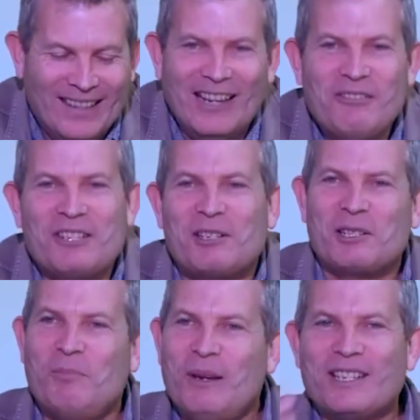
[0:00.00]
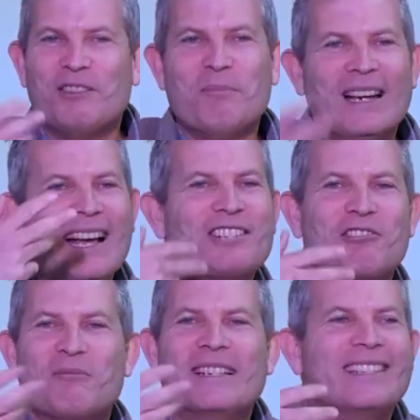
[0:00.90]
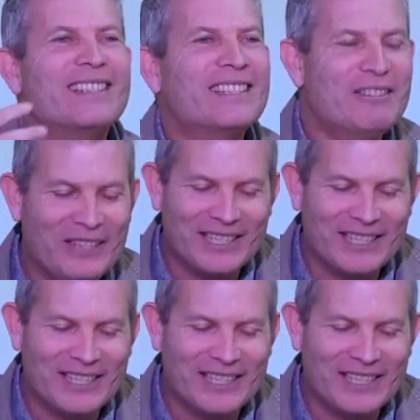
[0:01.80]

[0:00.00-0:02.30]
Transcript: I just expected you'd been answering me to the TV